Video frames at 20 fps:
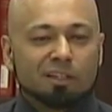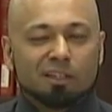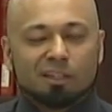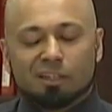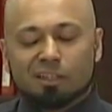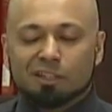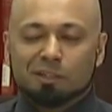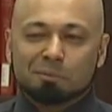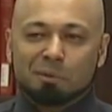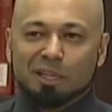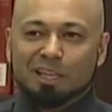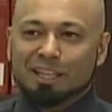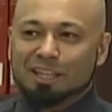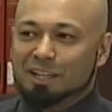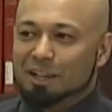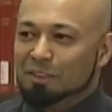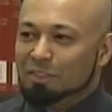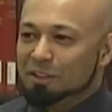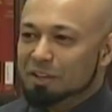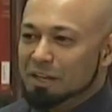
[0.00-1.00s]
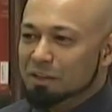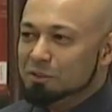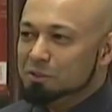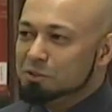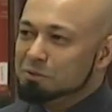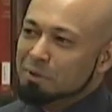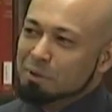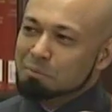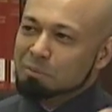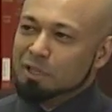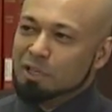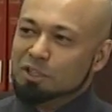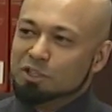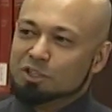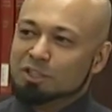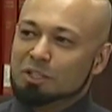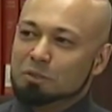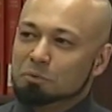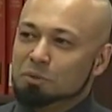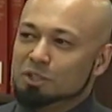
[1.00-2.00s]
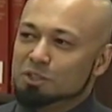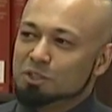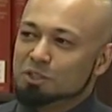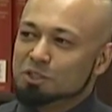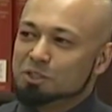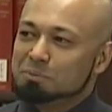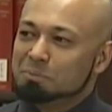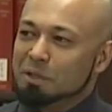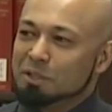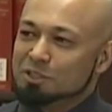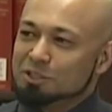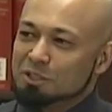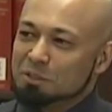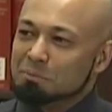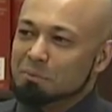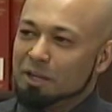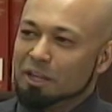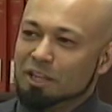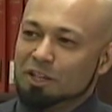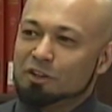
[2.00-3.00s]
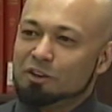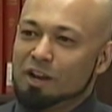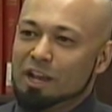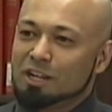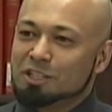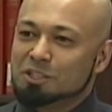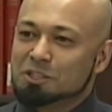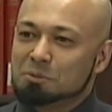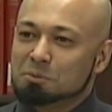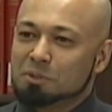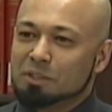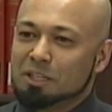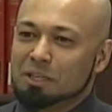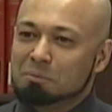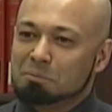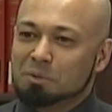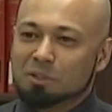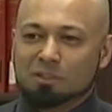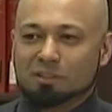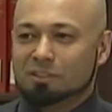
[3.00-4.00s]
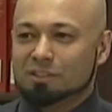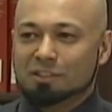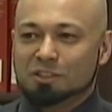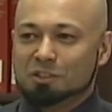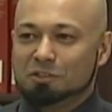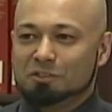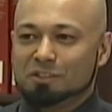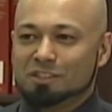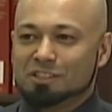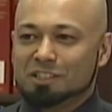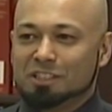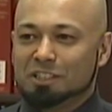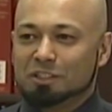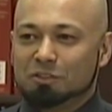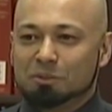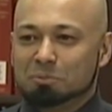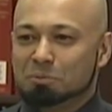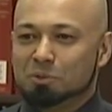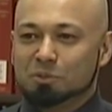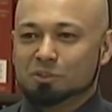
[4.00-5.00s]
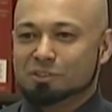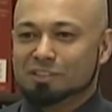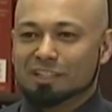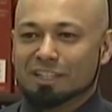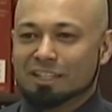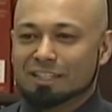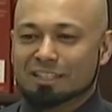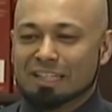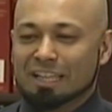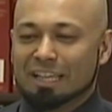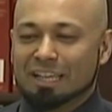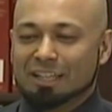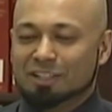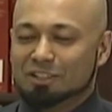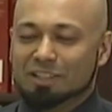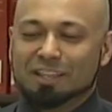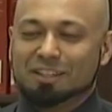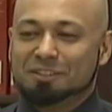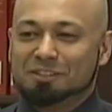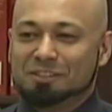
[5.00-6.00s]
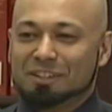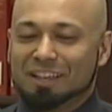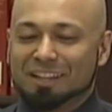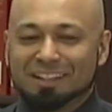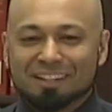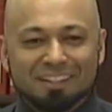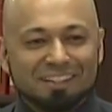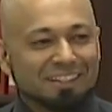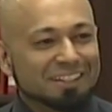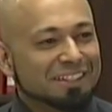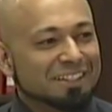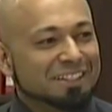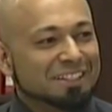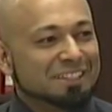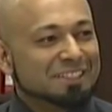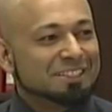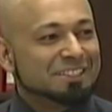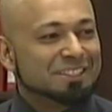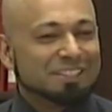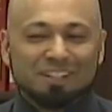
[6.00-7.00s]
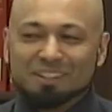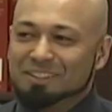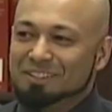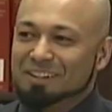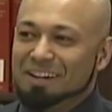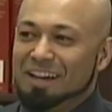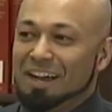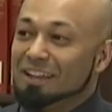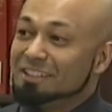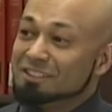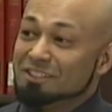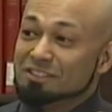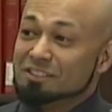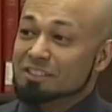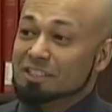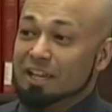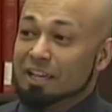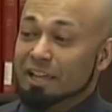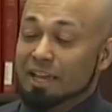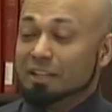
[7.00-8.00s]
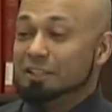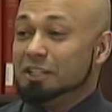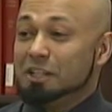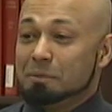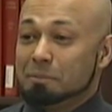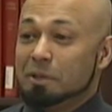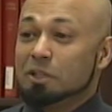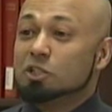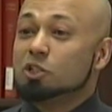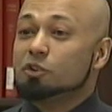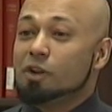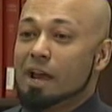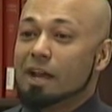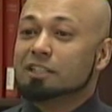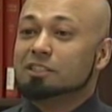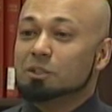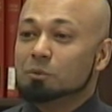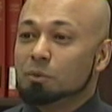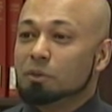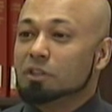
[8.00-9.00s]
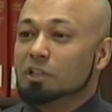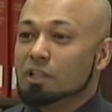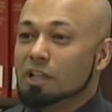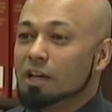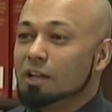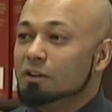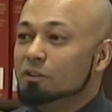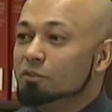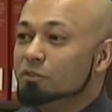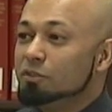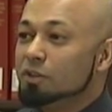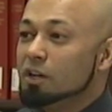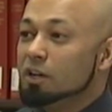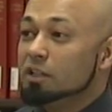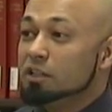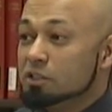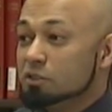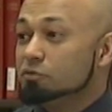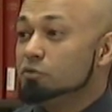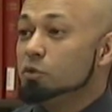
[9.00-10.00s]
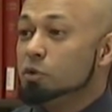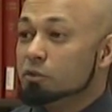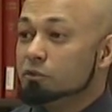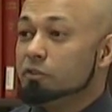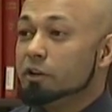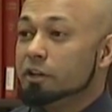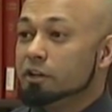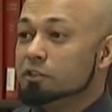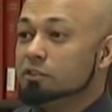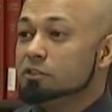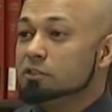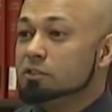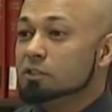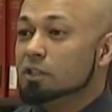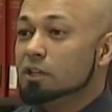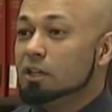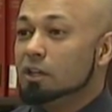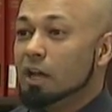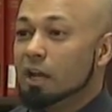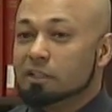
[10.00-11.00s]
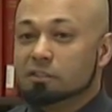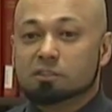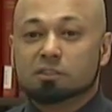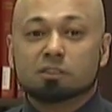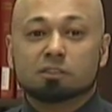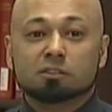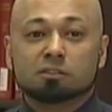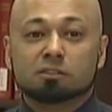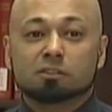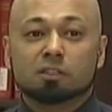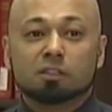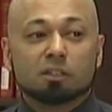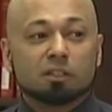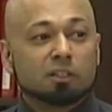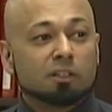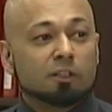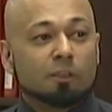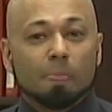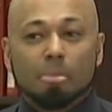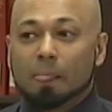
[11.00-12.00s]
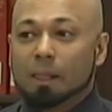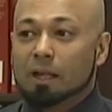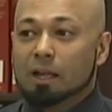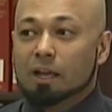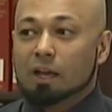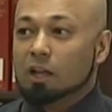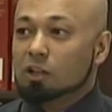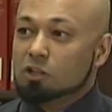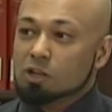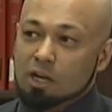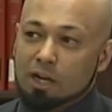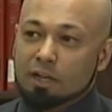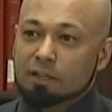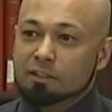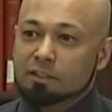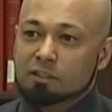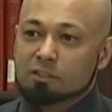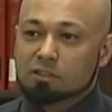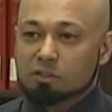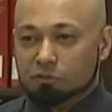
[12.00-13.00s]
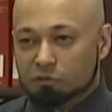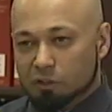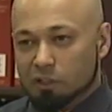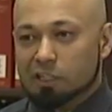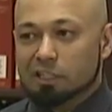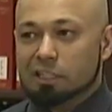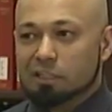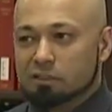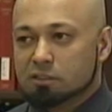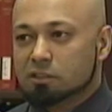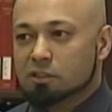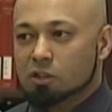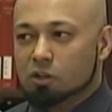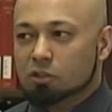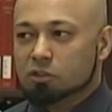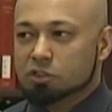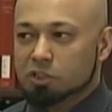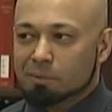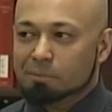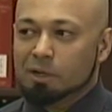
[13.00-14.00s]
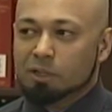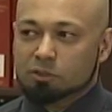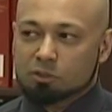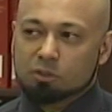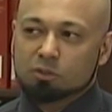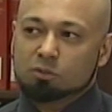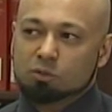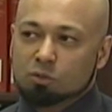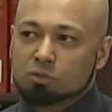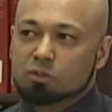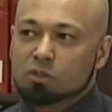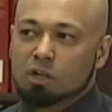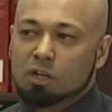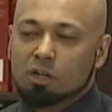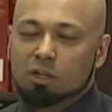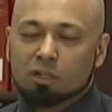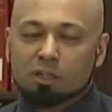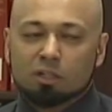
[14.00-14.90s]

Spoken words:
in the beginning I thought I would do my PhD research based on my interactions with them, but the University of Liverpool said, nah, you can't do that. So I ended up interacting with a lot of these foreign fighters, ISIS, Al-Qaeda's affiliate called Jabhat al-Nusra,